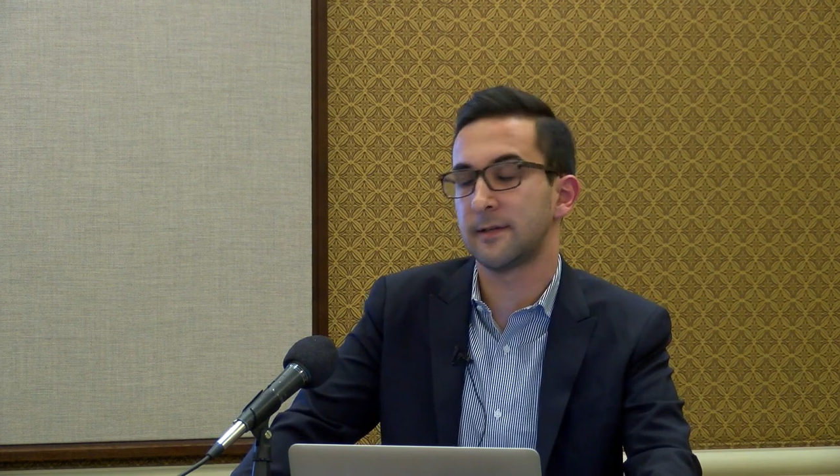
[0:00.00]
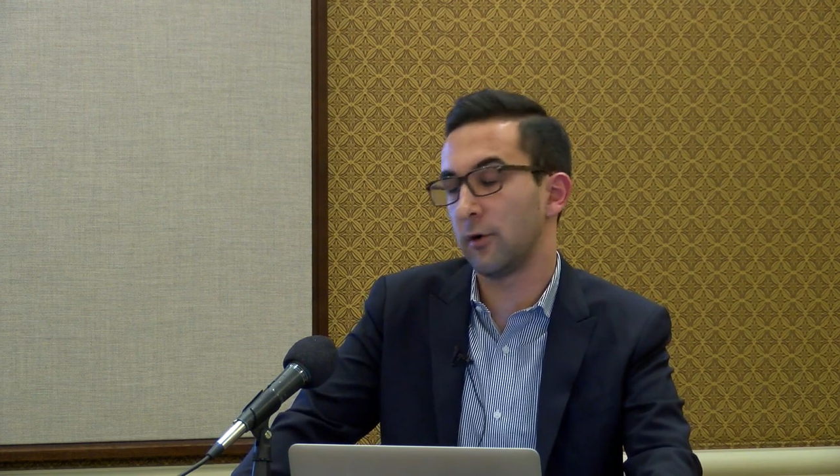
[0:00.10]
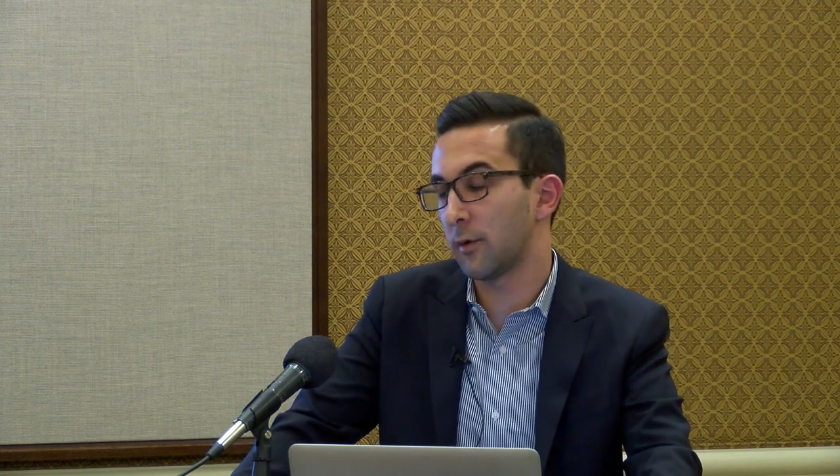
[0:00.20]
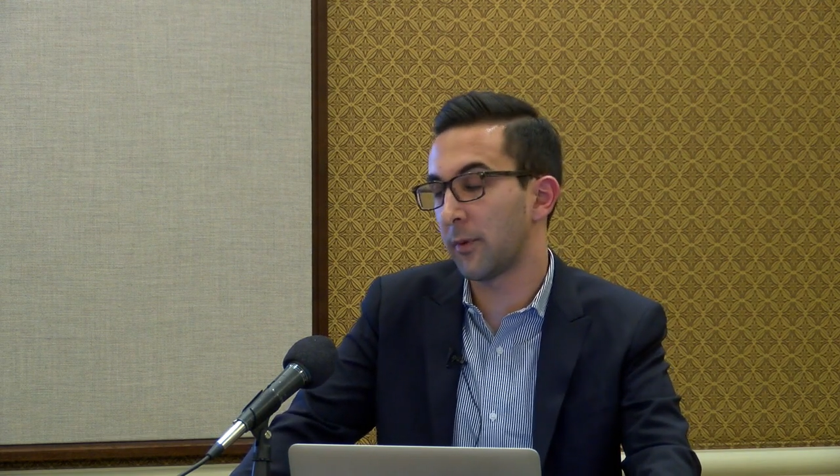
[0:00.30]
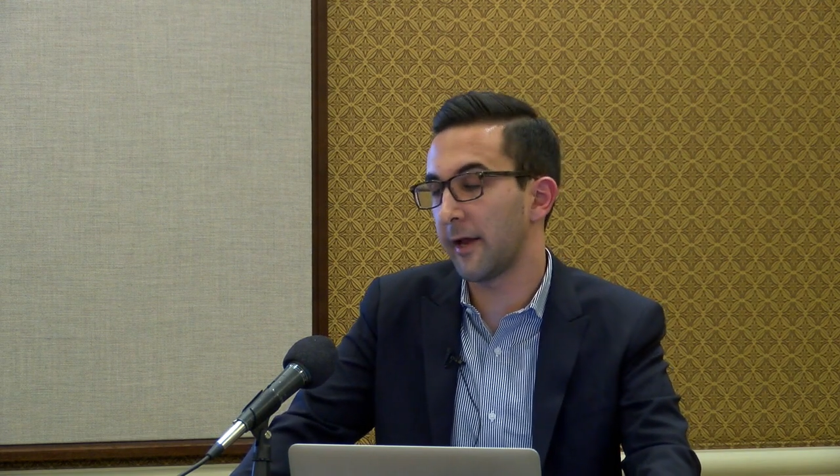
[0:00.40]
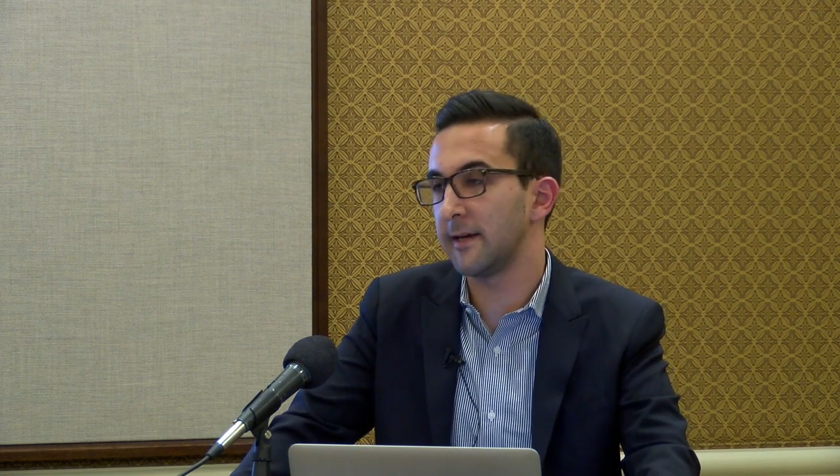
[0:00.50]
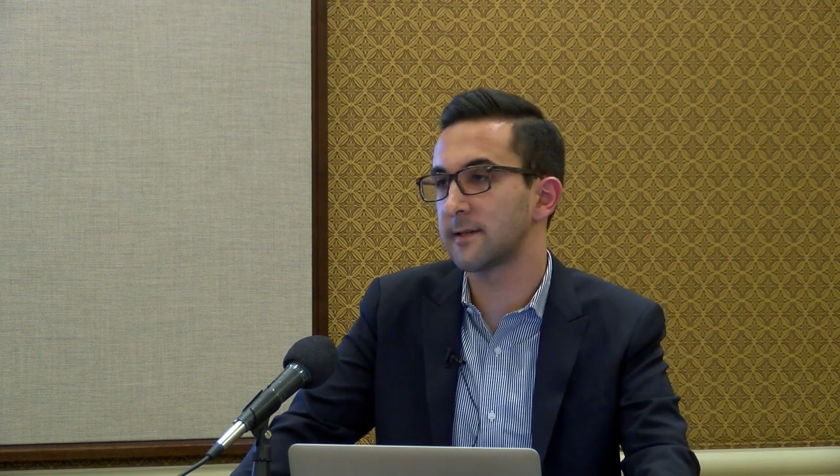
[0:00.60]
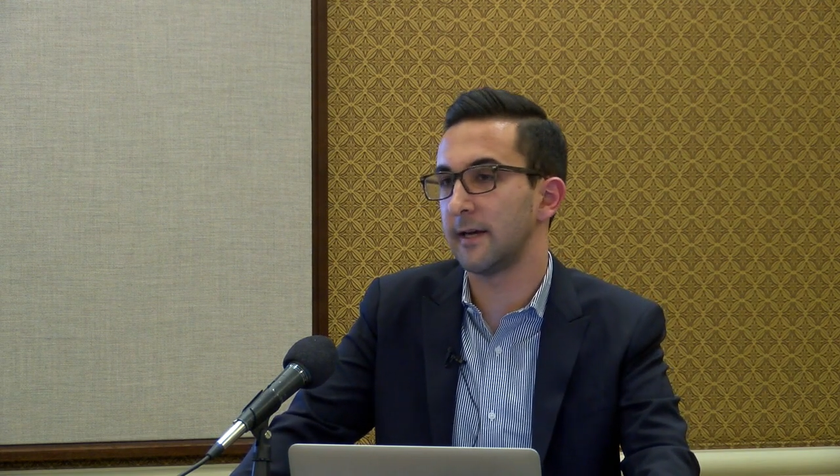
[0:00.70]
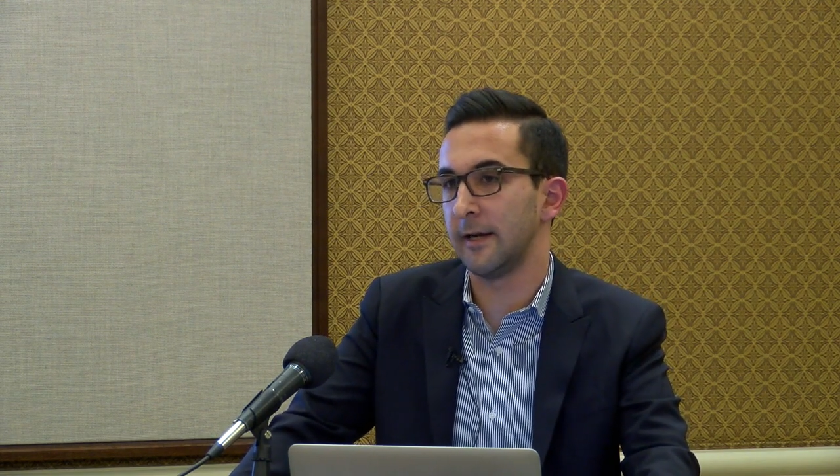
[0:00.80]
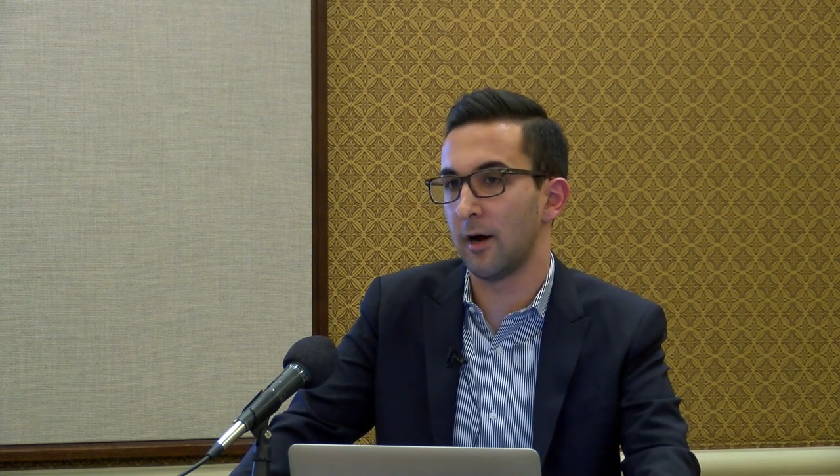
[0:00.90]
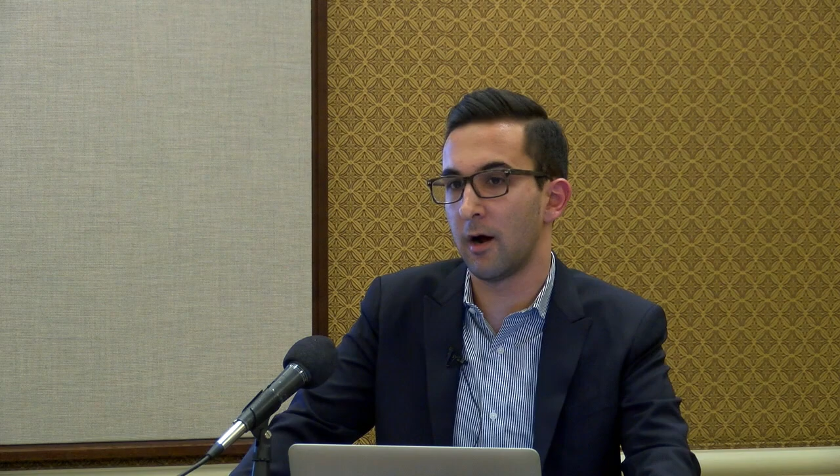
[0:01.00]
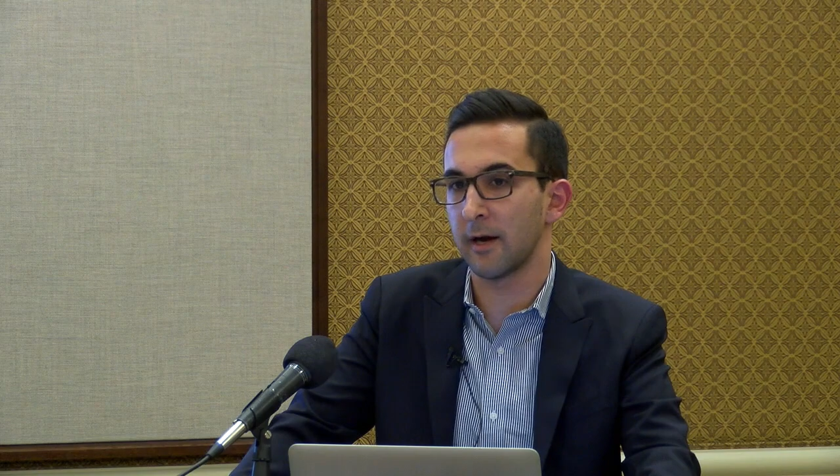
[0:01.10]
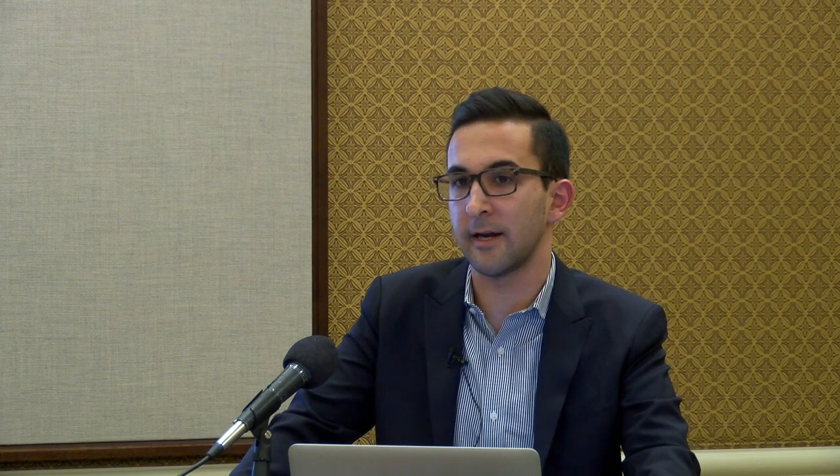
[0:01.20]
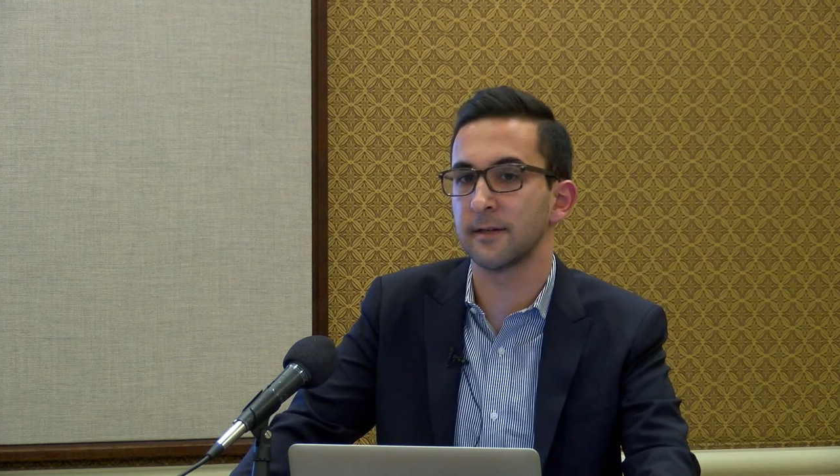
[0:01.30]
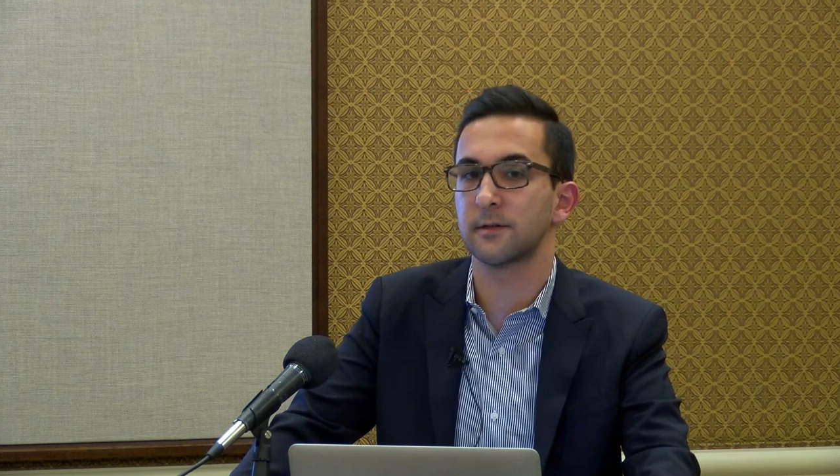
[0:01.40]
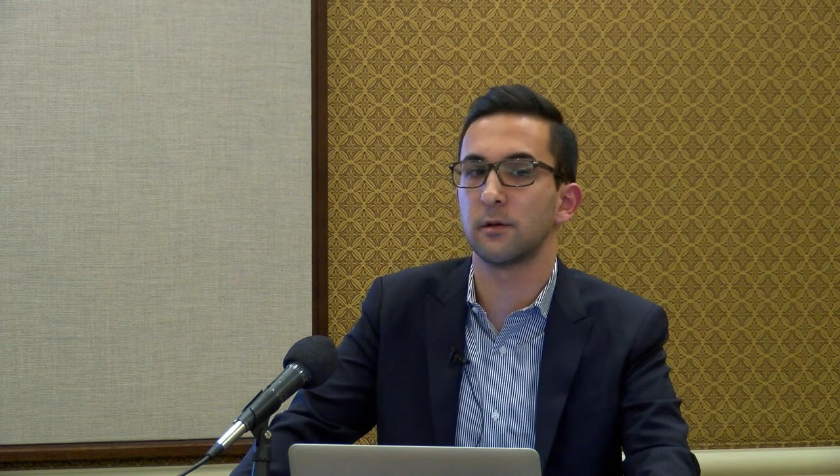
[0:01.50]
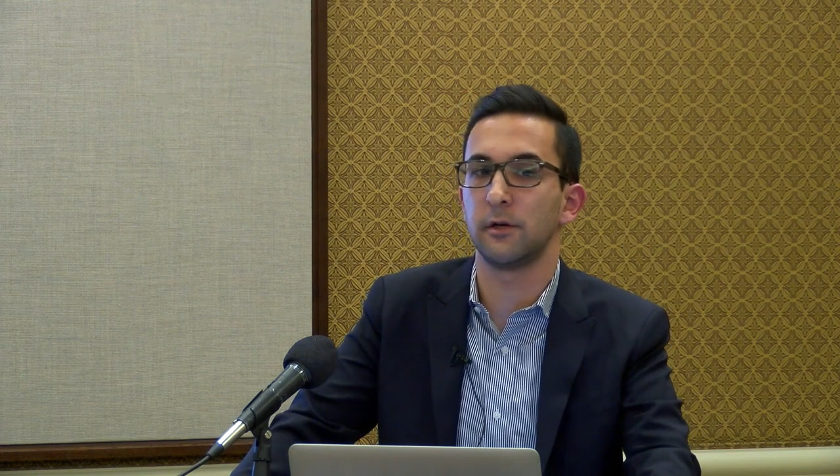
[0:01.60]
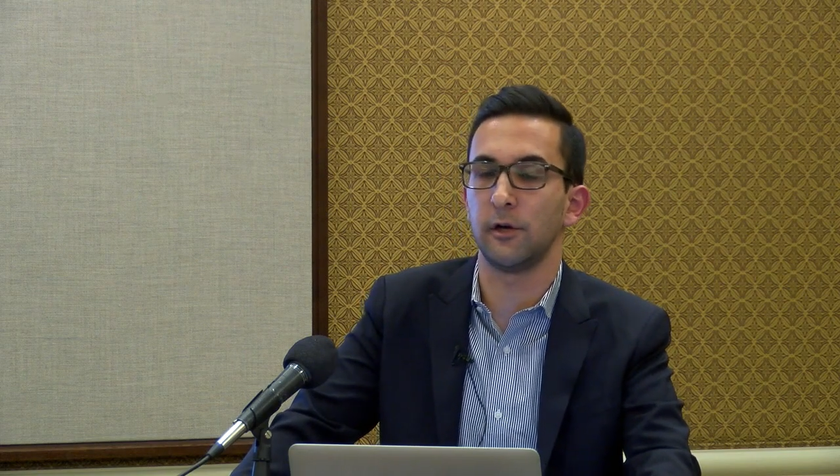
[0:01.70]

took place in August,